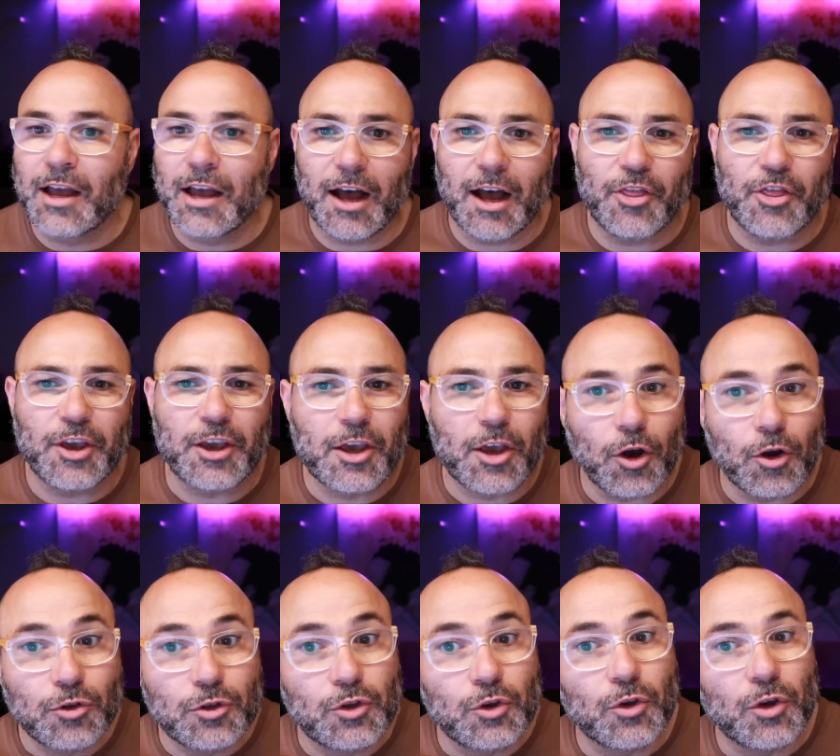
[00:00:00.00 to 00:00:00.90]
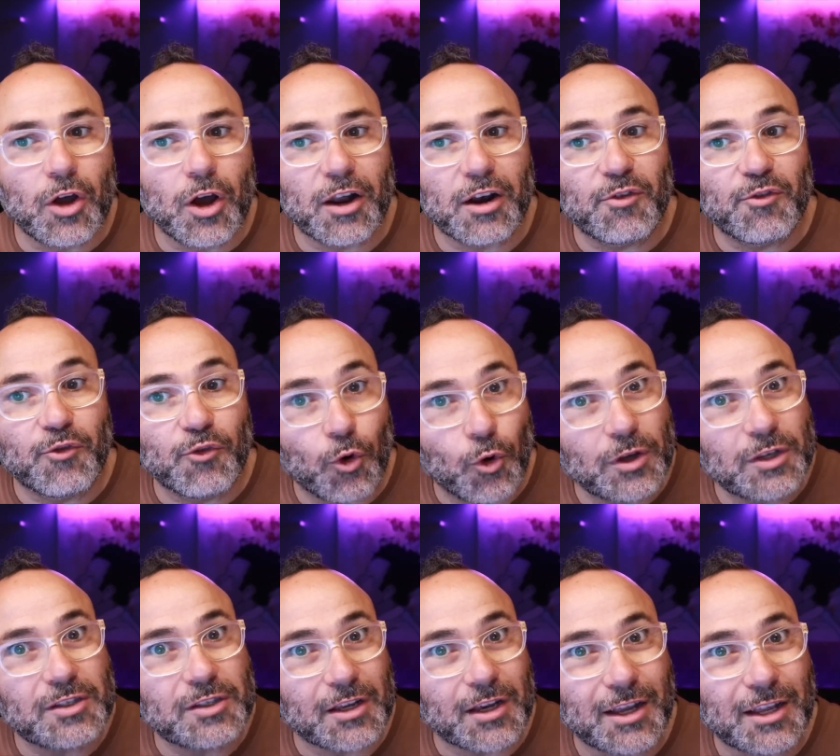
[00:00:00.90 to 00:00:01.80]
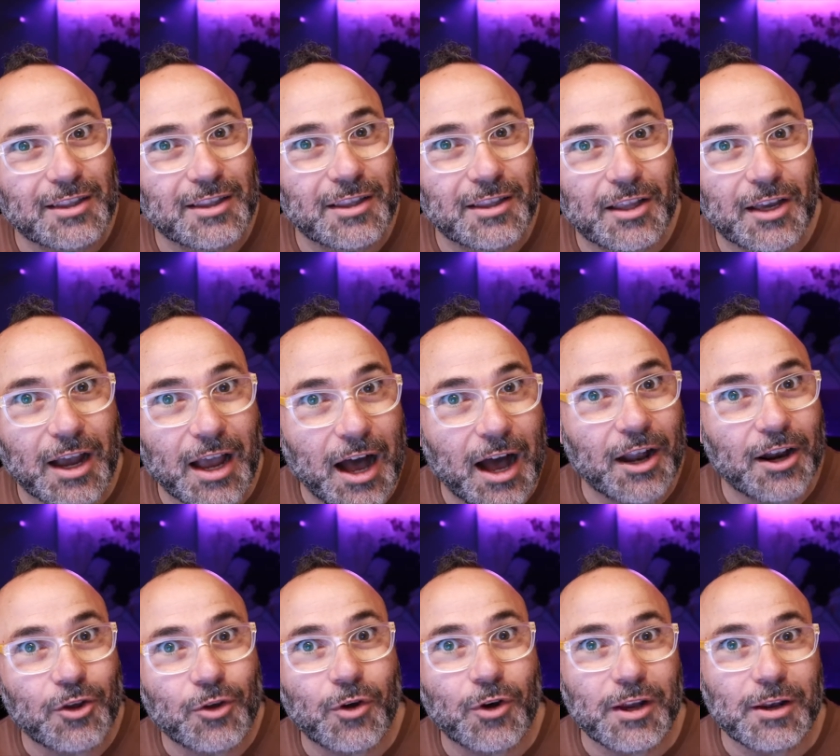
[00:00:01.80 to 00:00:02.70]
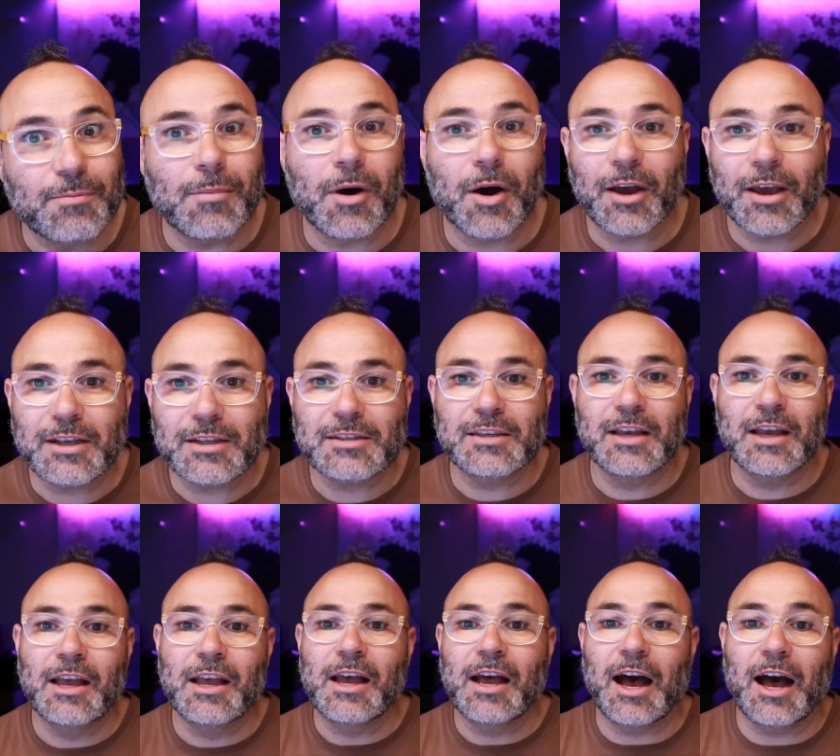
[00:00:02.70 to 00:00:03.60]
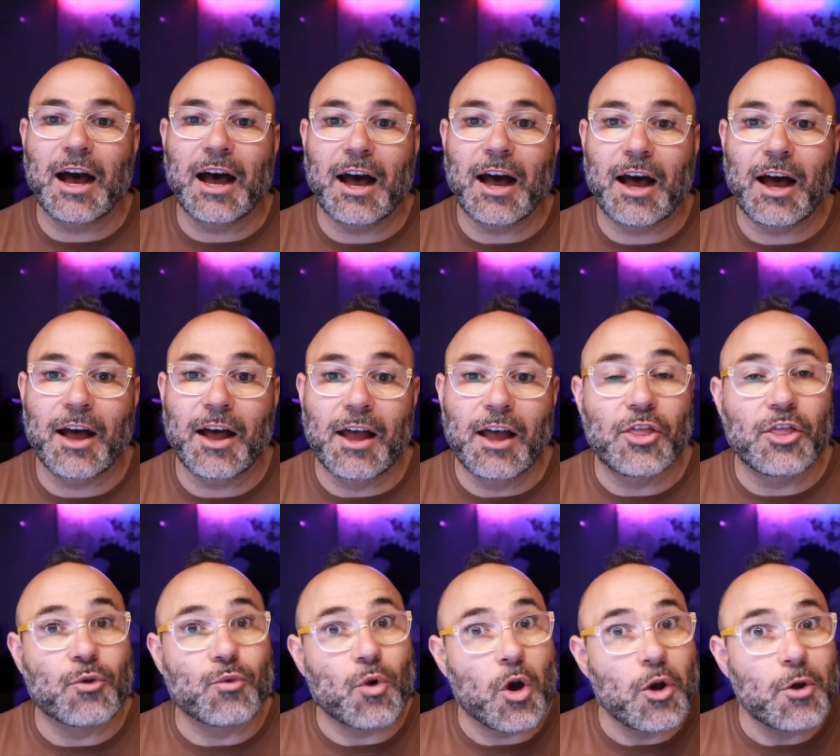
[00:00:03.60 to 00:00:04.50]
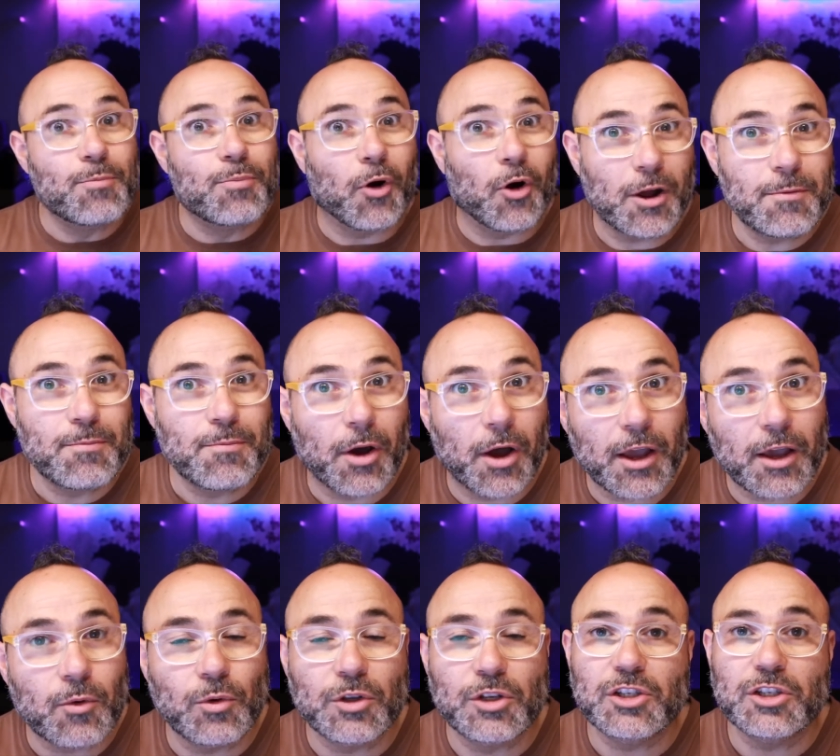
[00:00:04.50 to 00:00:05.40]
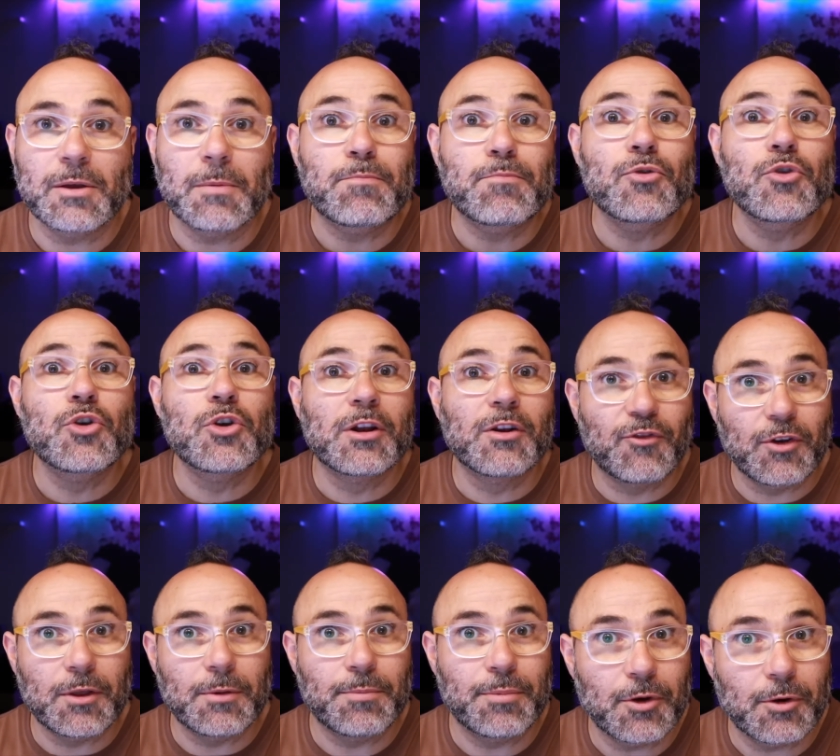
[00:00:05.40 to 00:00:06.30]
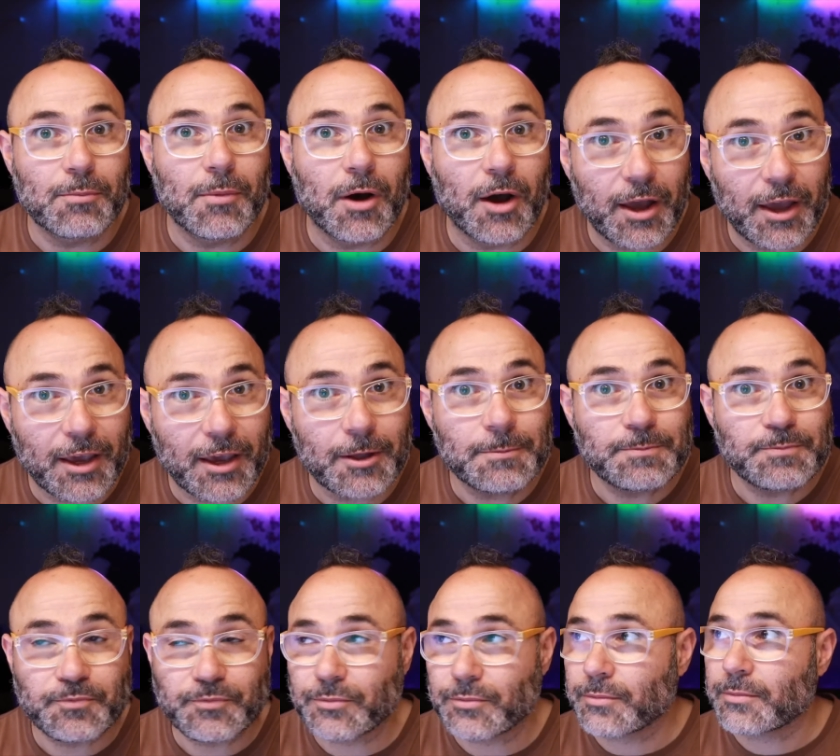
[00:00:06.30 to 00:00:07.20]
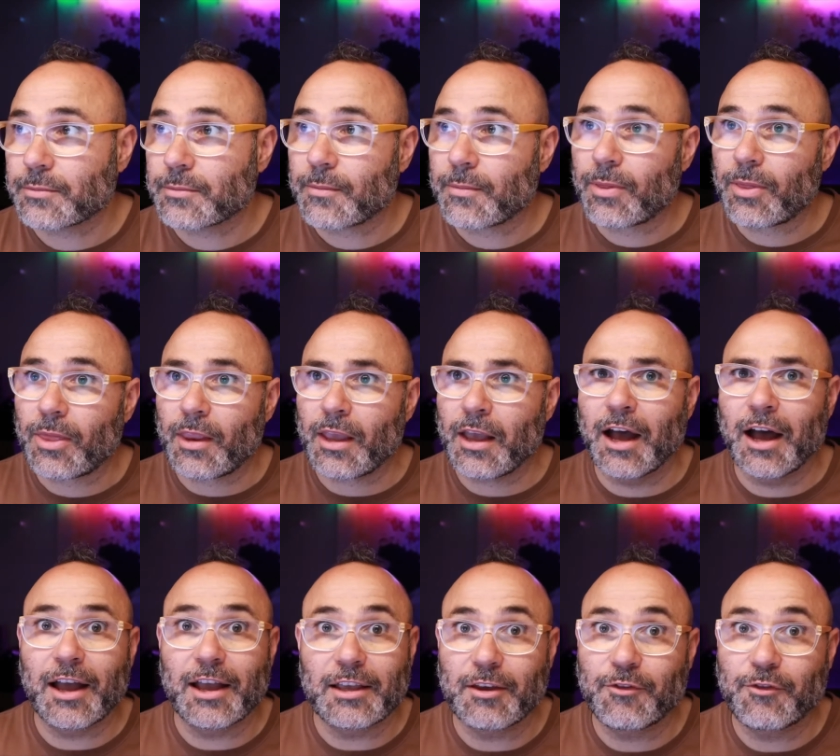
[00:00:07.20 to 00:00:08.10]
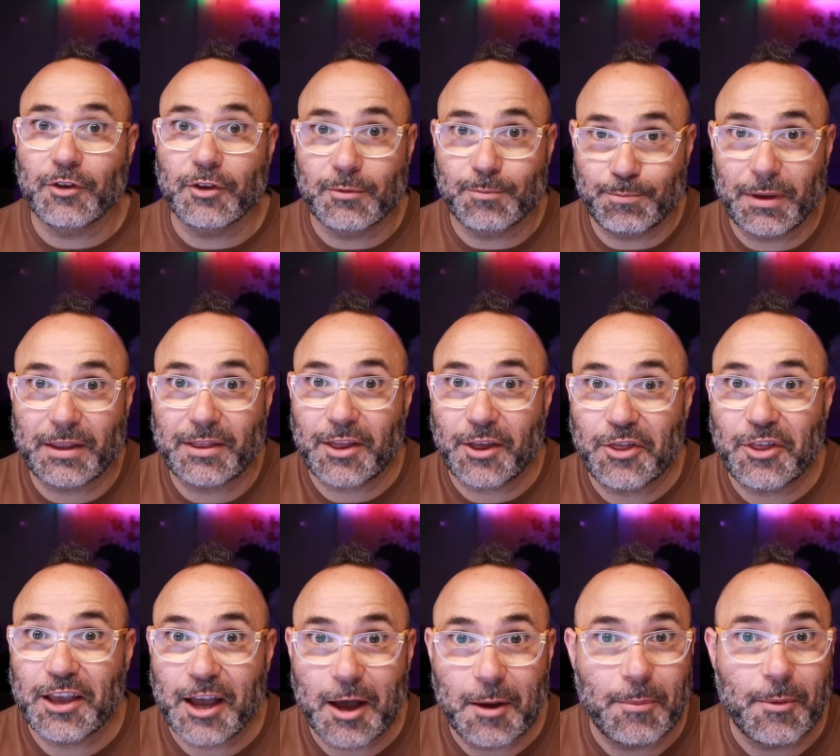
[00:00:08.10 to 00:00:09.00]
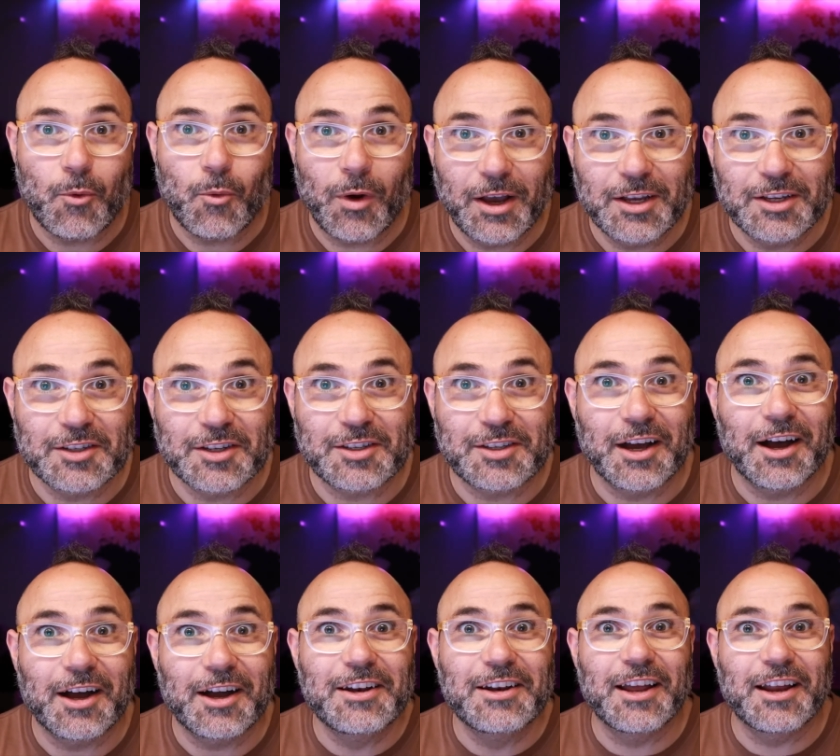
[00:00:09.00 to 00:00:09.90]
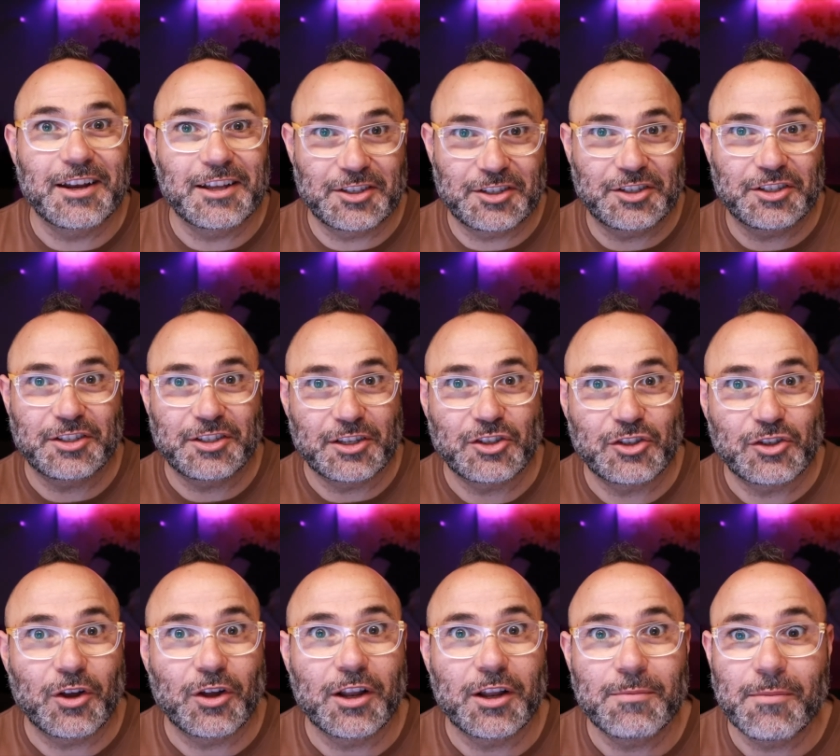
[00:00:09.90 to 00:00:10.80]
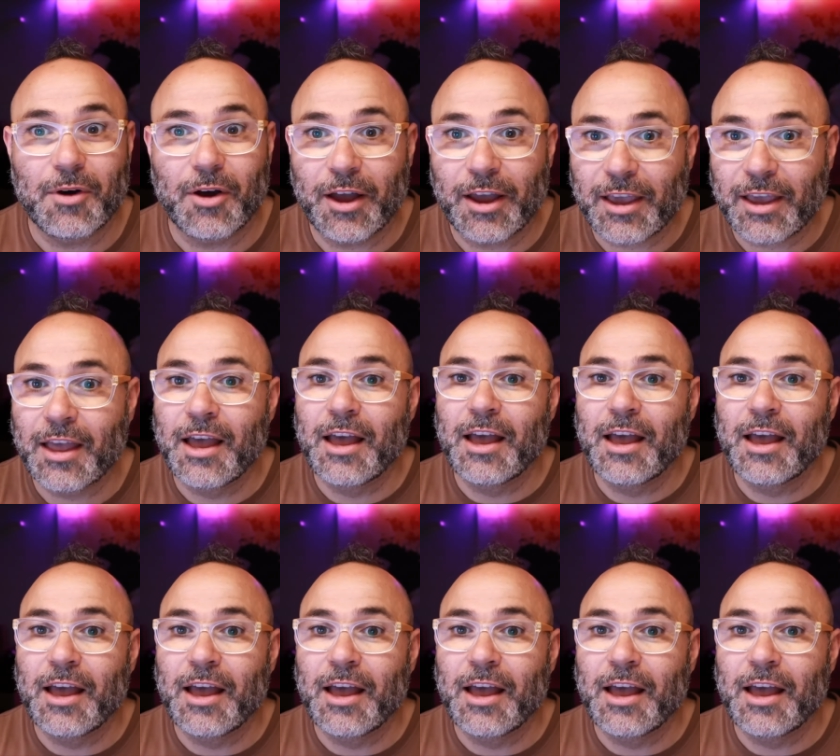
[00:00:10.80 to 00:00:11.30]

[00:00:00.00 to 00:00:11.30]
The go-to kind of voice, the cardioid mics, are the Rode Pod mic, which is a beautifully built mic. If you pick that thing up, it weighs a ton and it's just a solid mic.